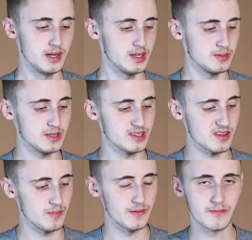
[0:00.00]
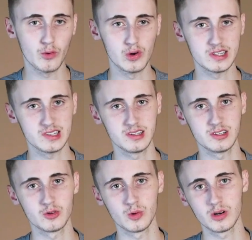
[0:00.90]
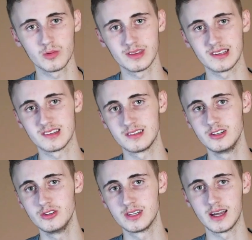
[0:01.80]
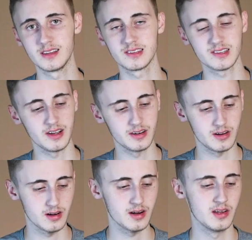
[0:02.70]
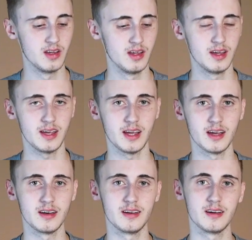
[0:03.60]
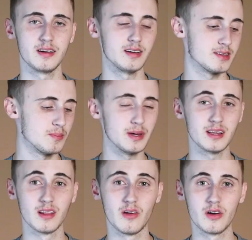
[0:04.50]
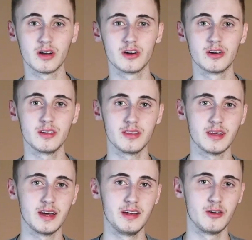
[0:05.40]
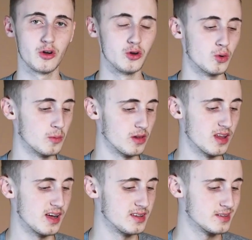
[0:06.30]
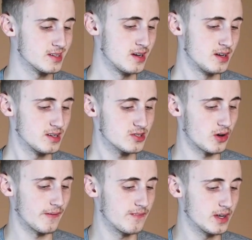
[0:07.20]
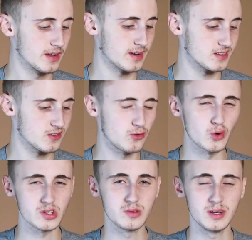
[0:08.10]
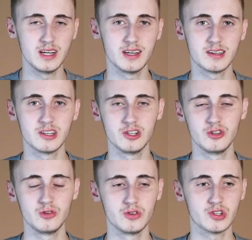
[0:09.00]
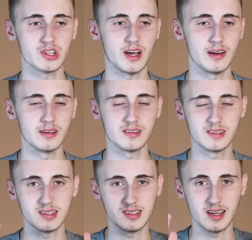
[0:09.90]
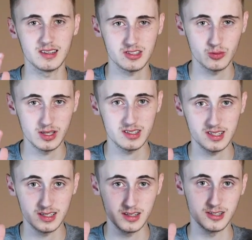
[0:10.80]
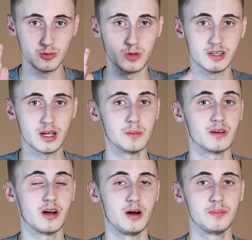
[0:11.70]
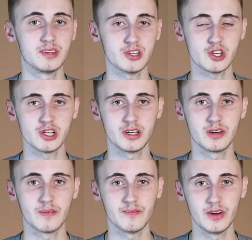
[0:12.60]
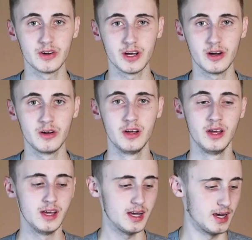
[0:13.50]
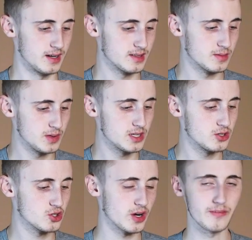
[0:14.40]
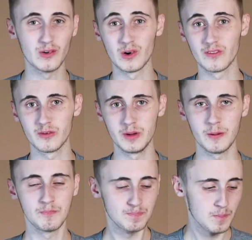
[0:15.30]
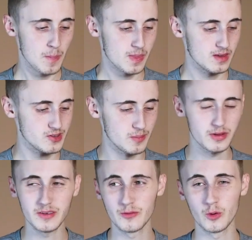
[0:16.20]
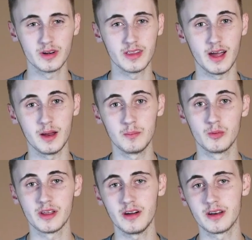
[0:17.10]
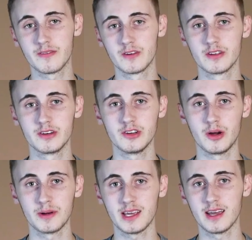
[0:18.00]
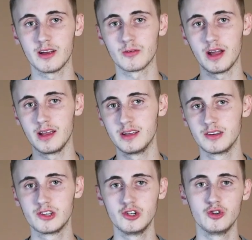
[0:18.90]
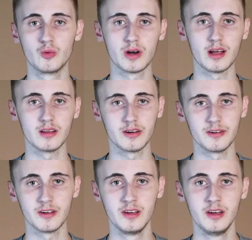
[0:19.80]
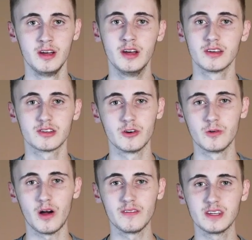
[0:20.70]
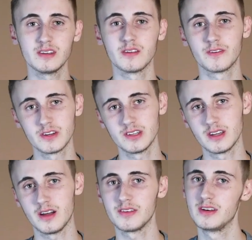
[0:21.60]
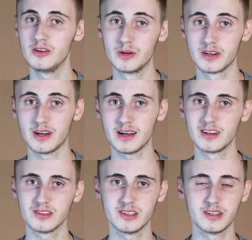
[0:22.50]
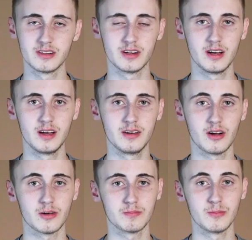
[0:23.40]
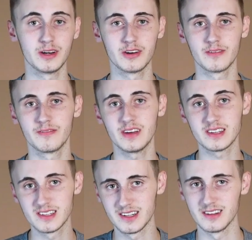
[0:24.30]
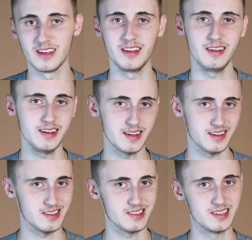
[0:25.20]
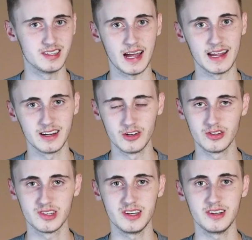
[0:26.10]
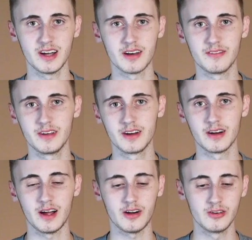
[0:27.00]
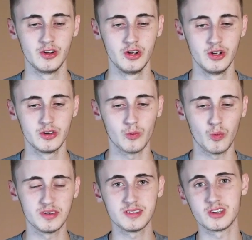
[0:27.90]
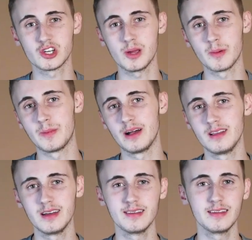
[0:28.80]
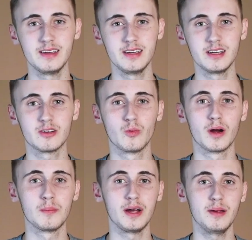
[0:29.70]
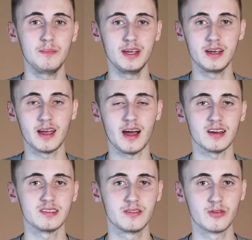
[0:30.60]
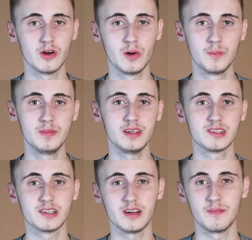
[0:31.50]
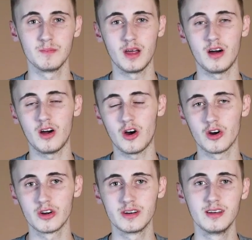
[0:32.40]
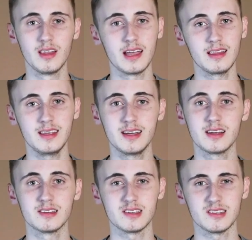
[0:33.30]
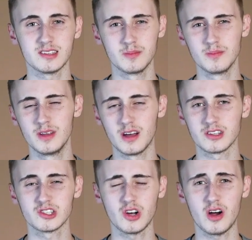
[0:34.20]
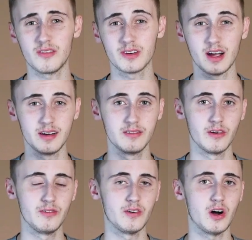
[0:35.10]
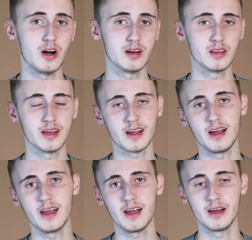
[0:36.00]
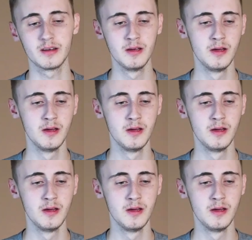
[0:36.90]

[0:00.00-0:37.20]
is because I've been forced to work with this 210 Sinar, and it's a bit longer than a normal lens, so I feel like it's forced me to just kind of stay squeezed into this one type of composition or photo, and it's a bit too straightforward for me. So I'm looking forward to that, but without any further ado, I'm going to get right into what I learned. So obviously the first thing you have to do when you're diagnosing your, or when you're fixing your light leak is to diagnose it. You got to figure out what's the shape of my light leak, where might it be casted from, is it a hard light leak, is it a soft kind of a fog like I had.